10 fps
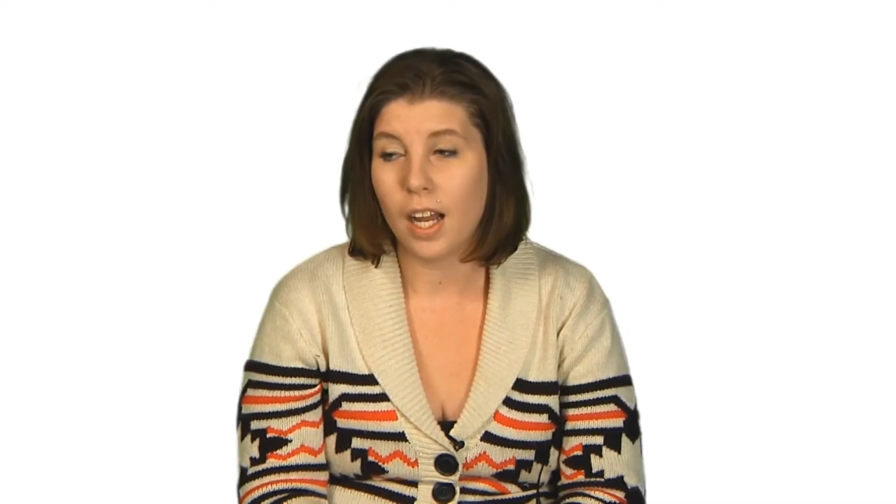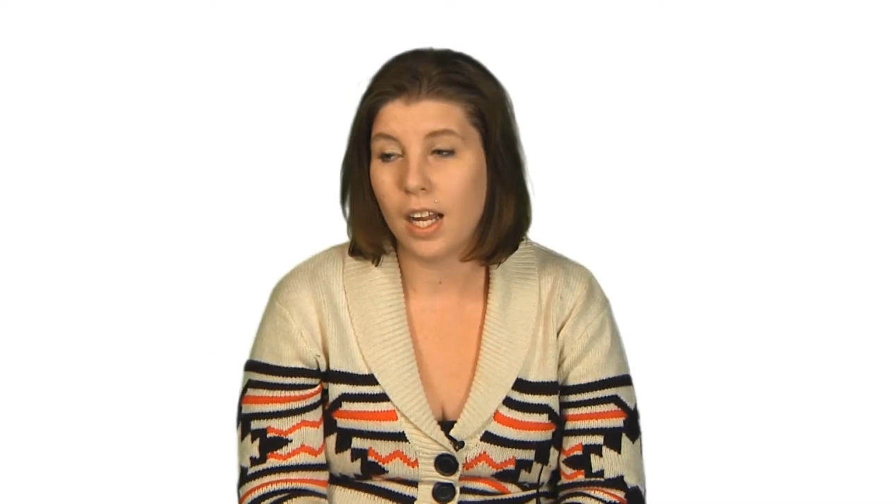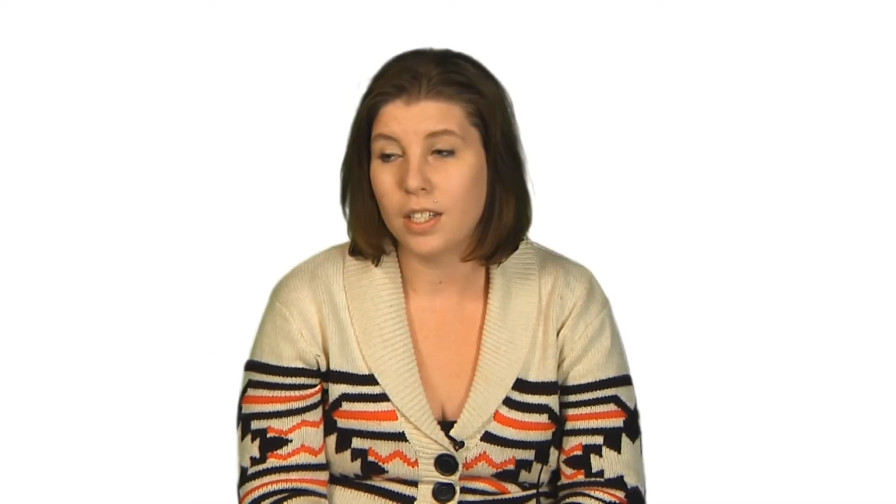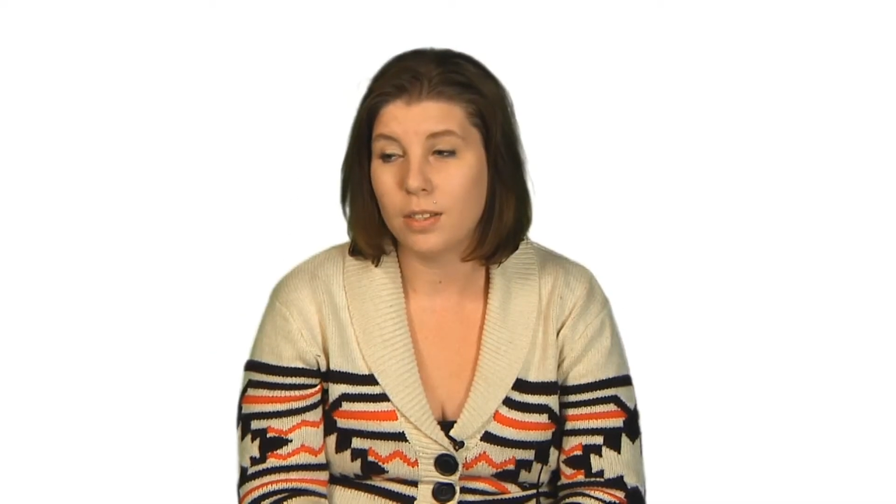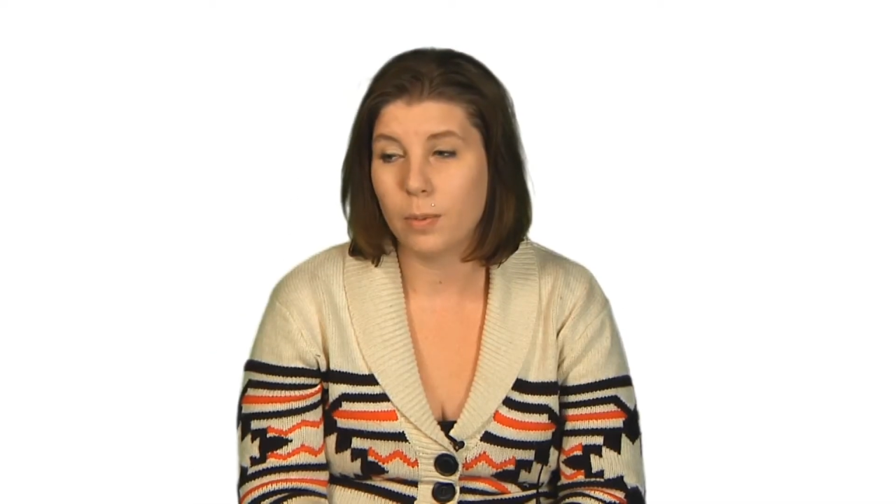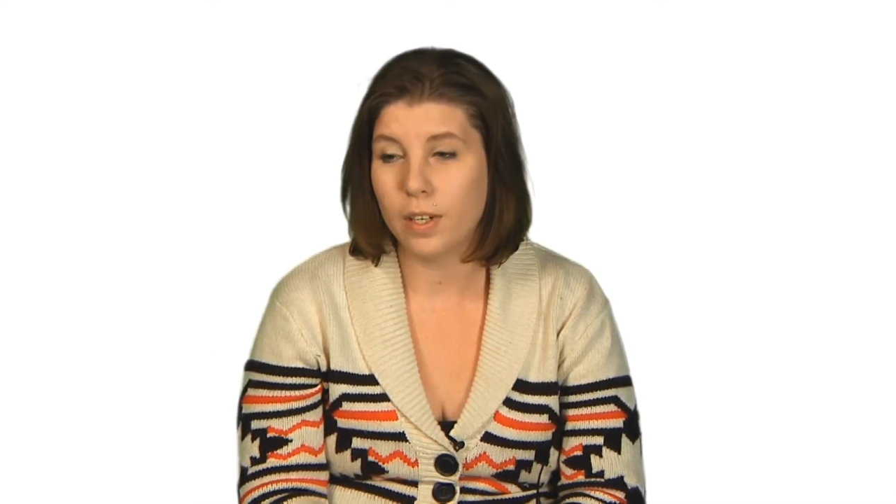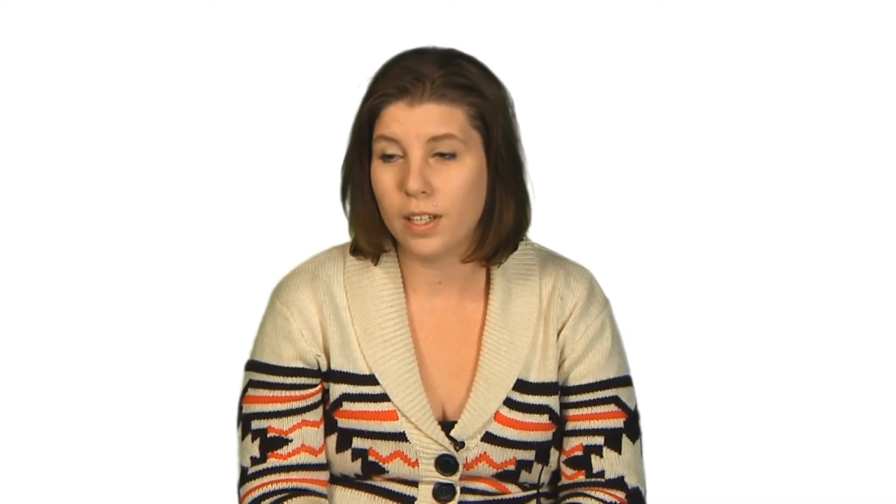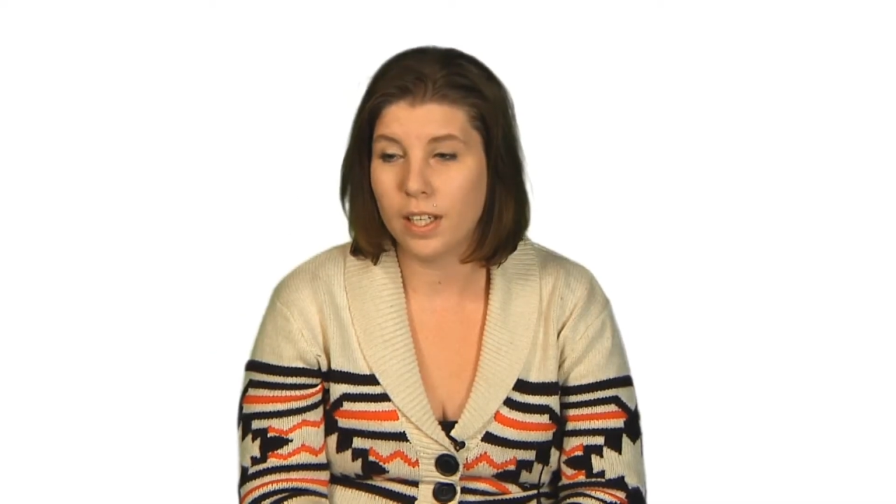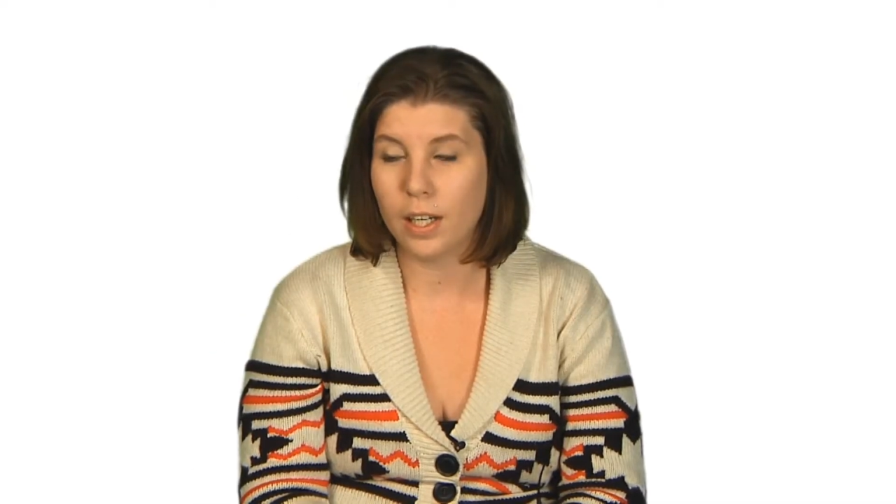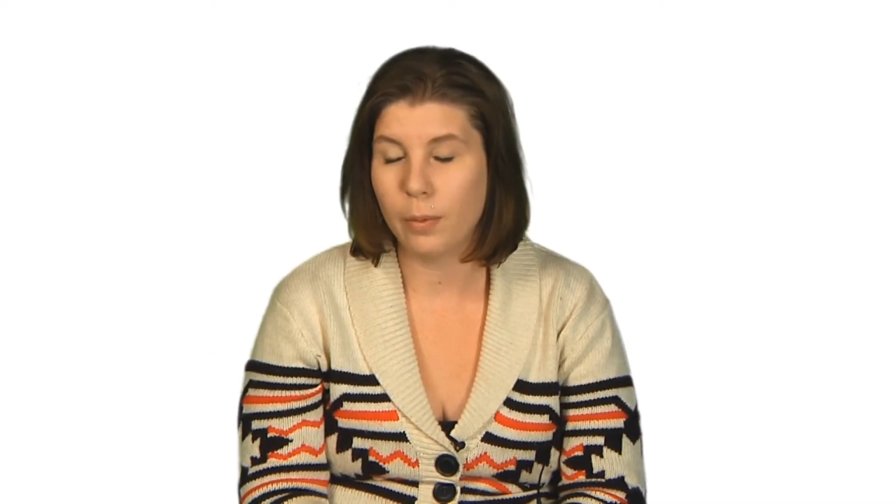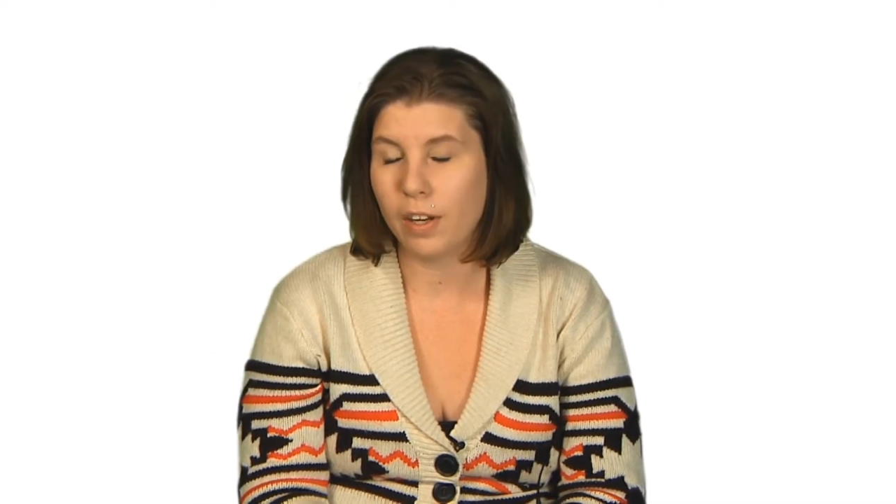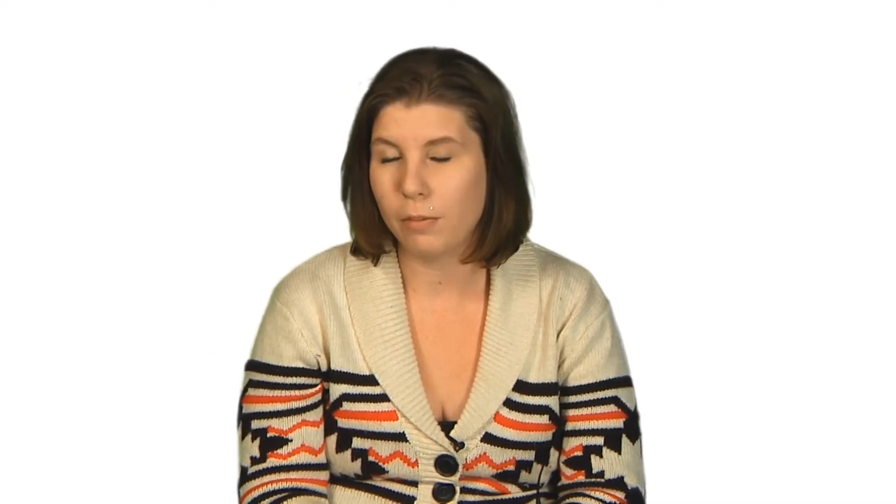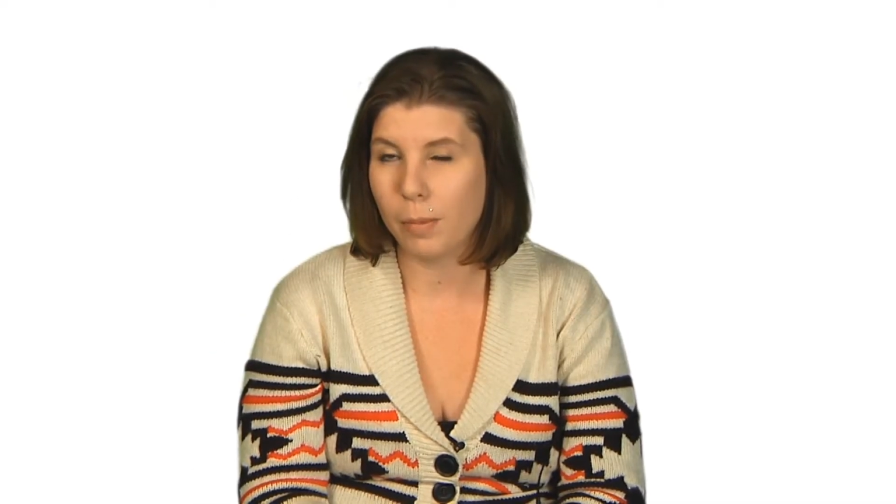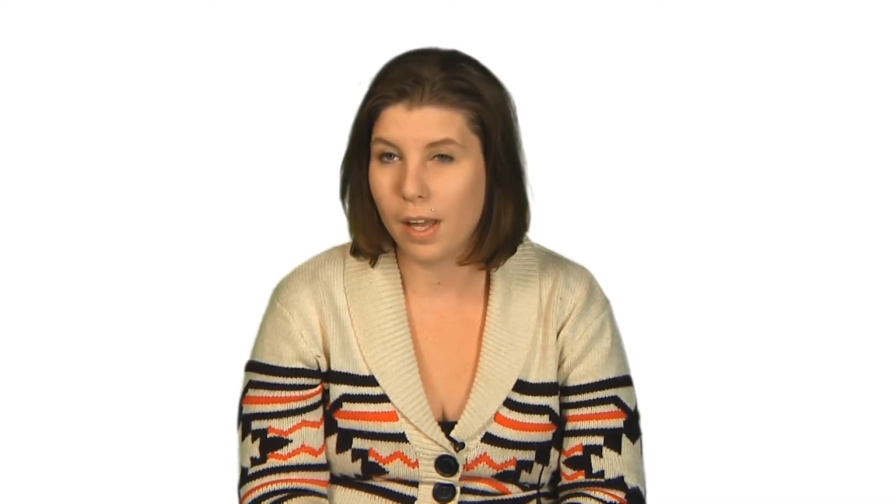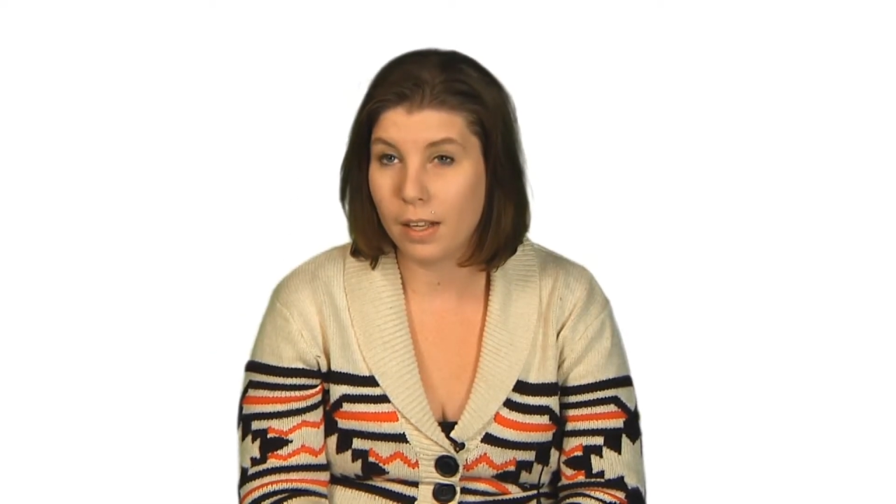I just wanted to get away
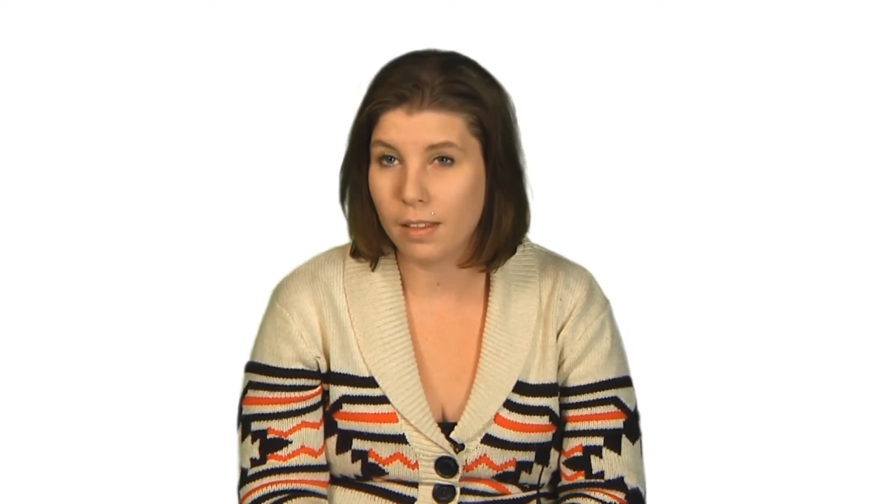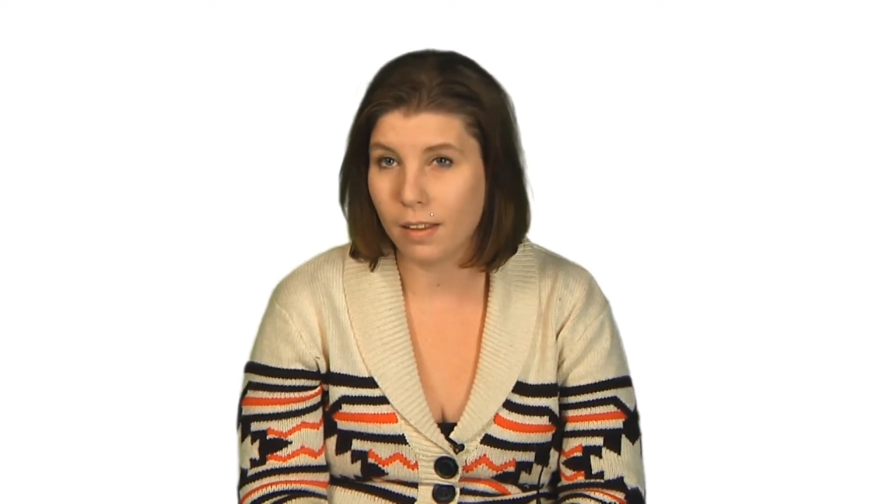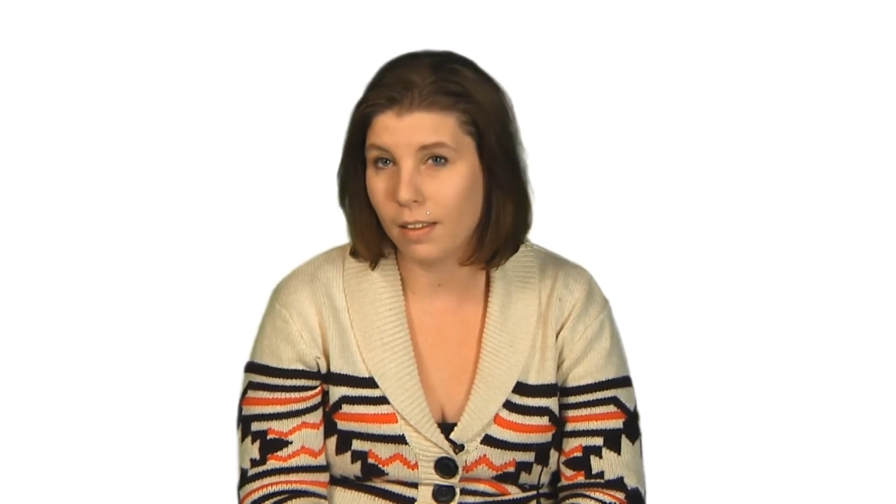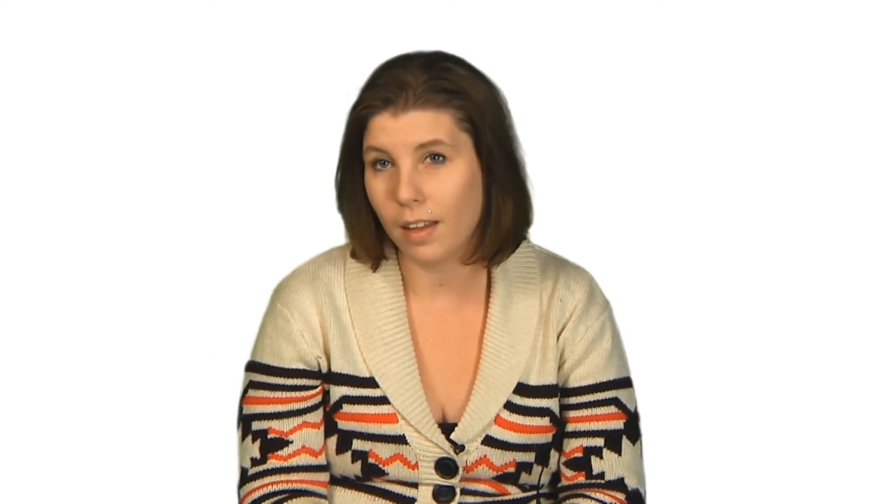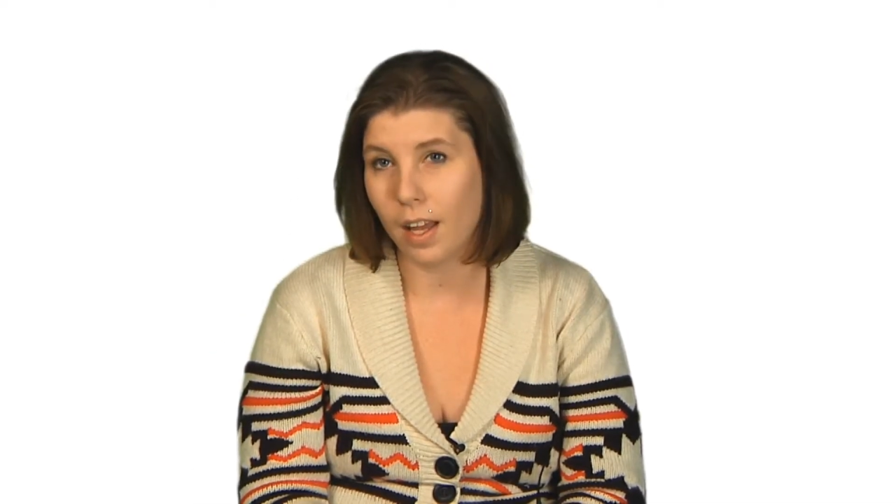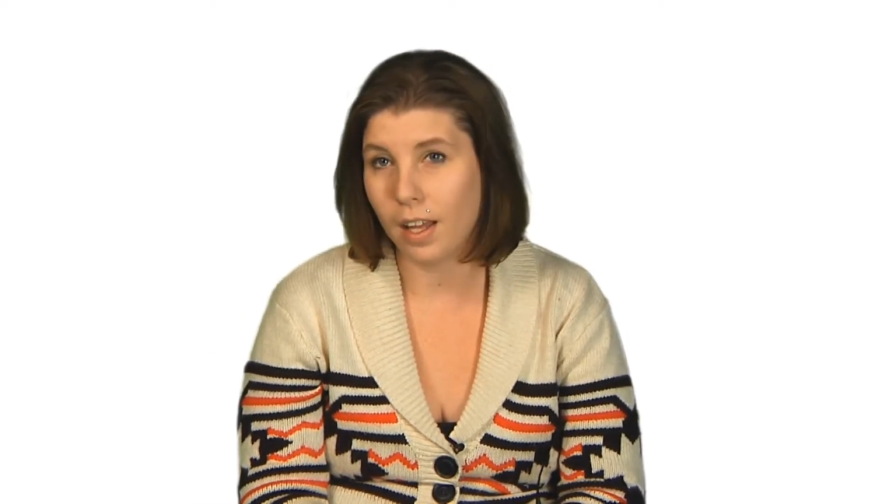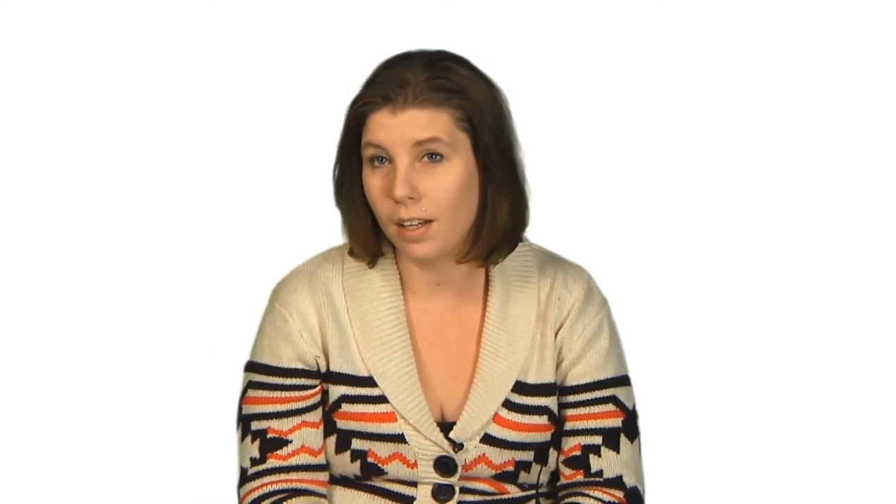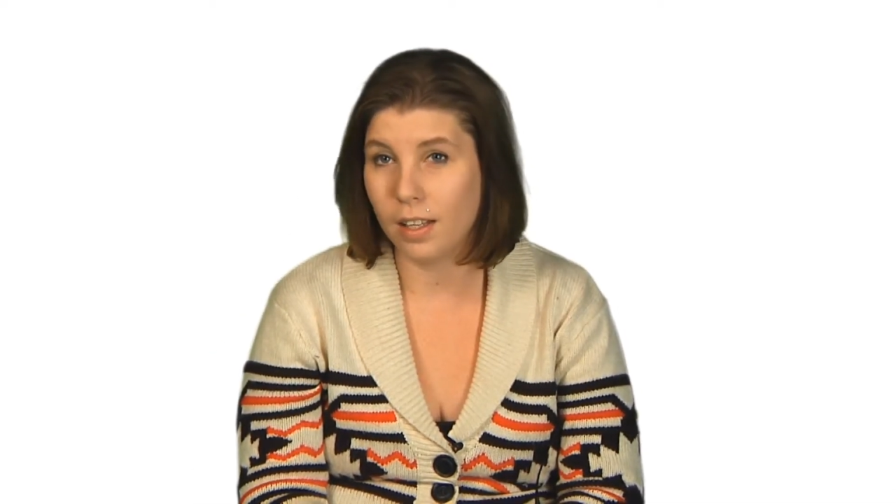from anything that had